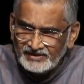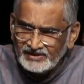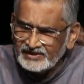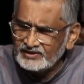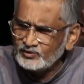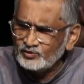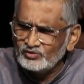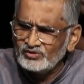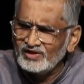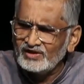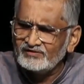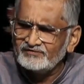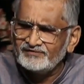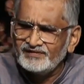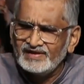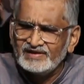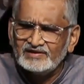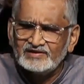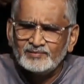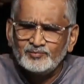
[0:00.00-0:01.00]
It could not
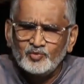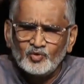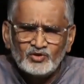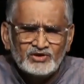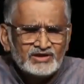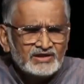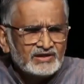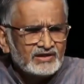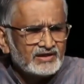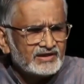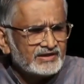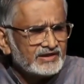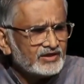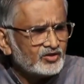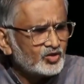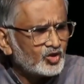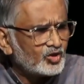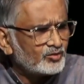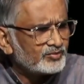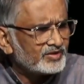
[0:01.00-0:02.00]
find the political and
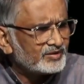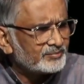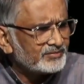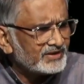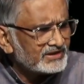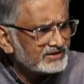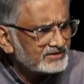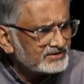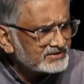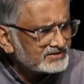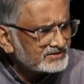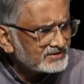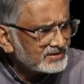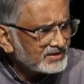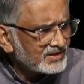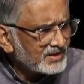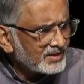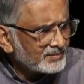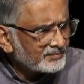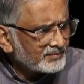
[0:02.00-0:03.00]
economic methods
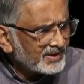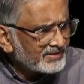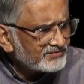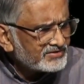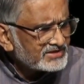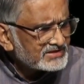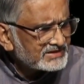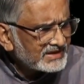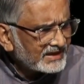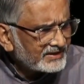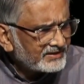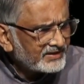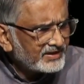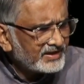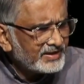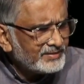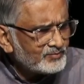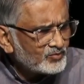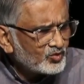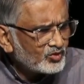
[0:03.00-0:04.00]
by which that
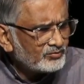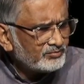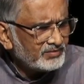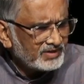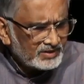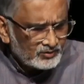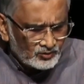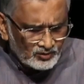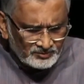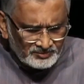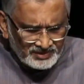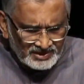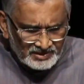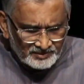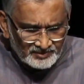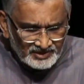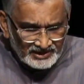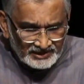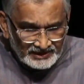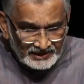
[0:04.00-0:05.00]
dream could
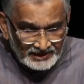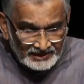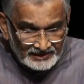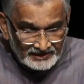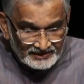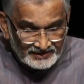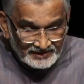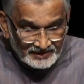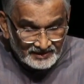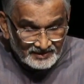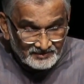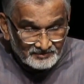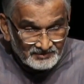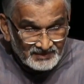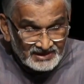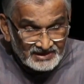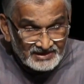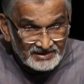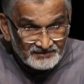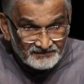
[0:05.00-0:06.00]
become a reality.
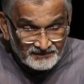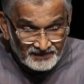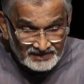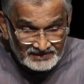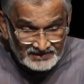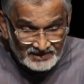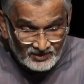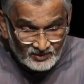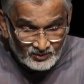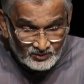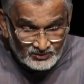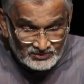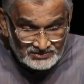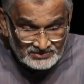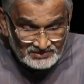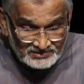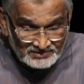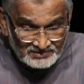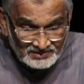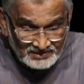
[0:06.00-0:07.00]
But he further
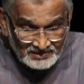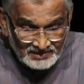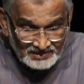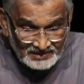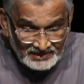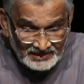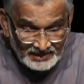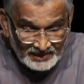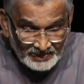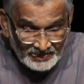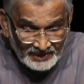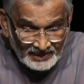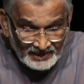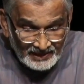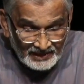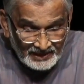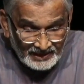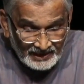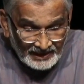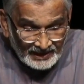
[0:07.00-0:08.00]
goes.
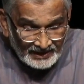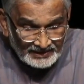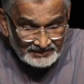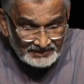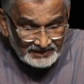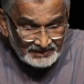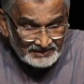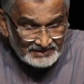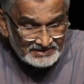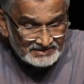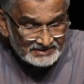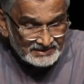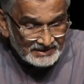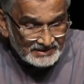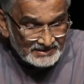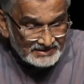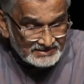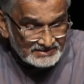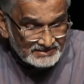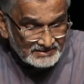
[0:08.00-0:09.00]
And then he
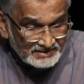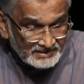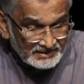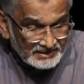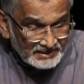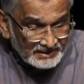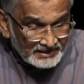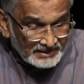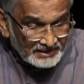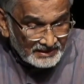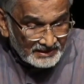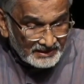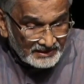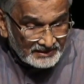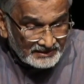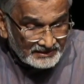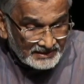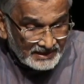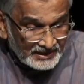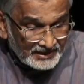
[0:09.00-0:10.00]
says
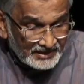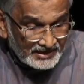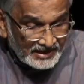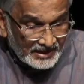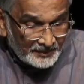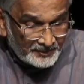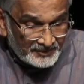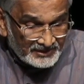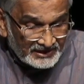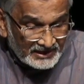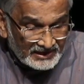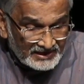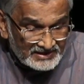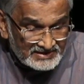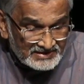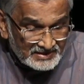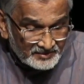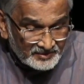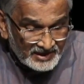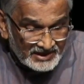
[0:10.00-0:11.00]
that
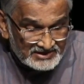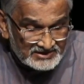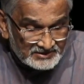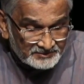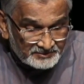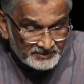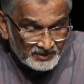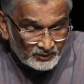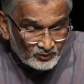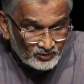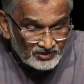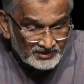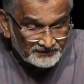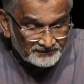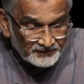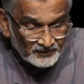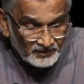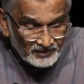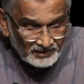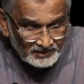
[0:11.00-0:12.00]
capitalism has
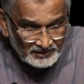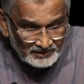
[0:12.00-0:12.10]
beautiful